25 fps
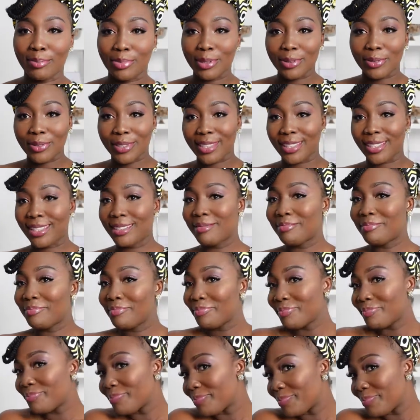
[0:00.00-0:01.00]
beauty
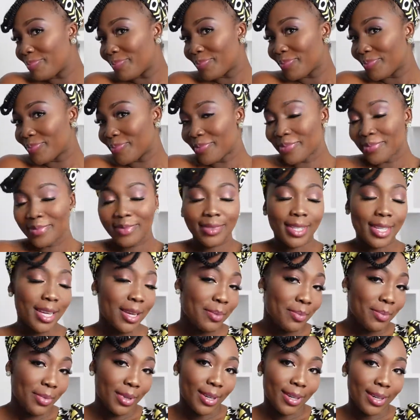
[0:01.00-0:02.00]

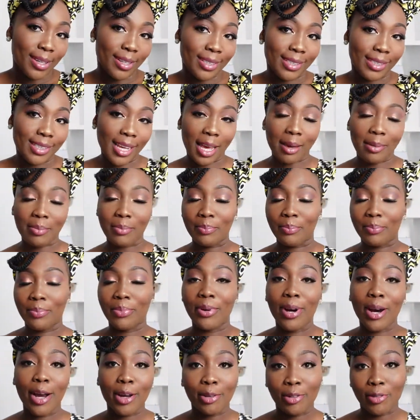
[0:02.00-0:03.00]
because I'm
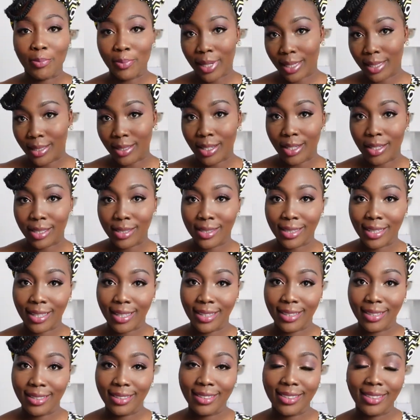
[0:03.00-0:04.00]
proud of my dark
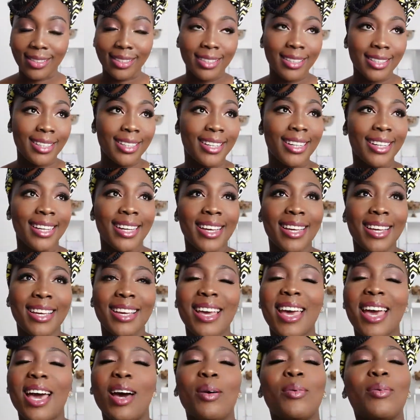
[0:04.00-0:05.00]
skin
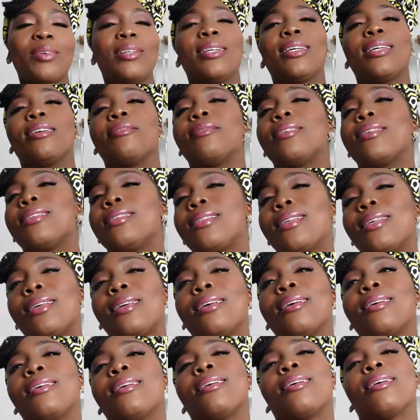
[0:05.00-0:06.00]
I wouldn't give this
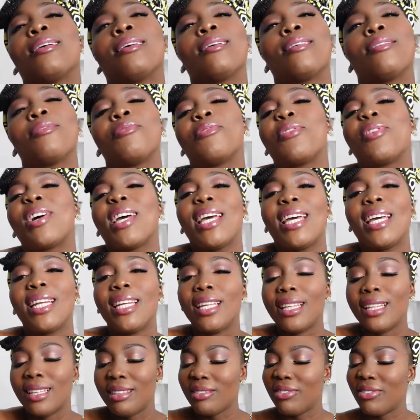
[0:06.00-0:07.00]
skin for
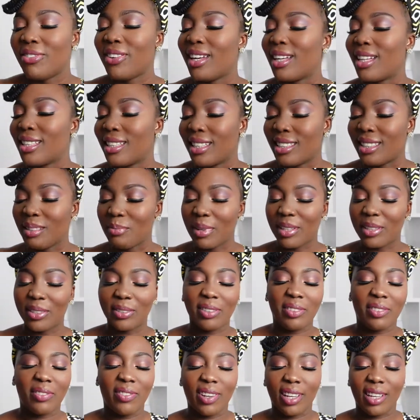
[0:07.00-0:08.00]
any in fact as a
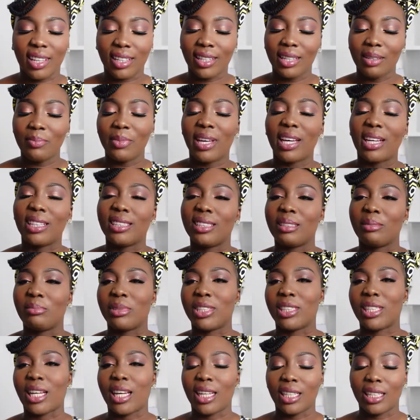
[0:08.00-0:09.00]
matter of fact let me add some
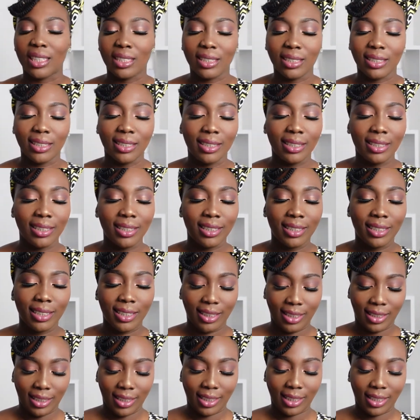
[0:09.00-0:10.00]
shine
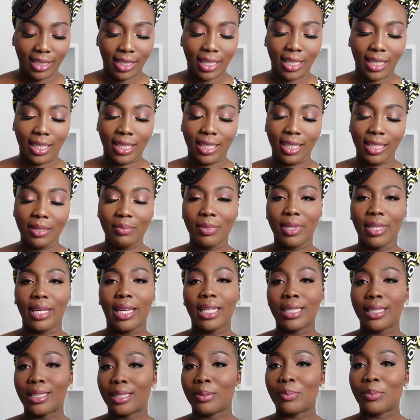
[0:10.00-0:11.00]
let me
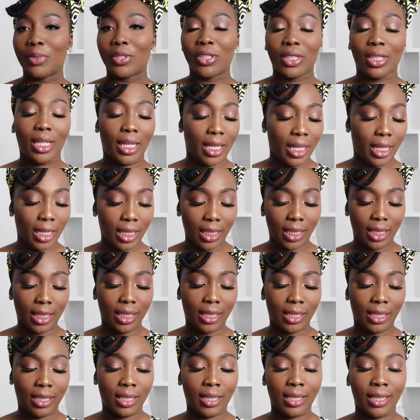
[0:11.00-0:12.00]
add some shine
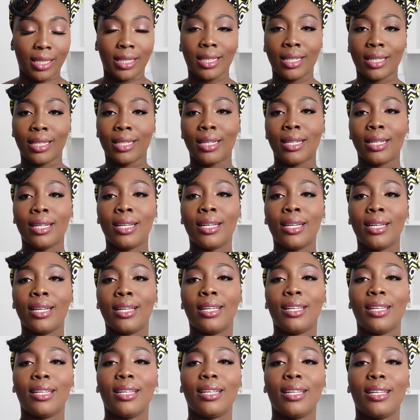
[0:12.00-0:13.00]

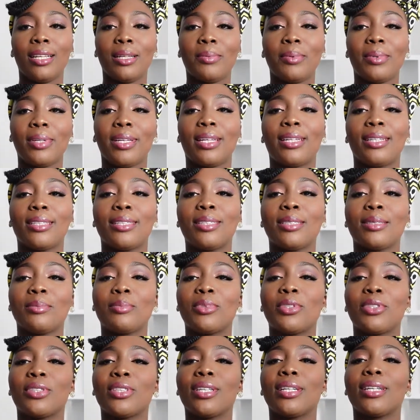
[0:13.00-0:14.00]
let me add some
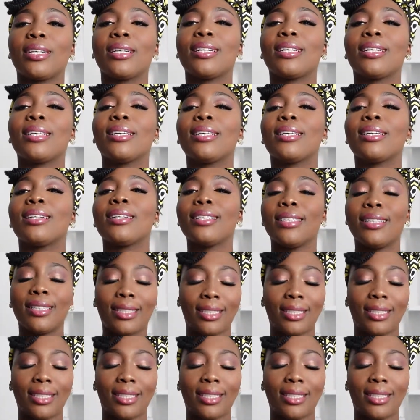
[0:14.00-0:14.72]
shine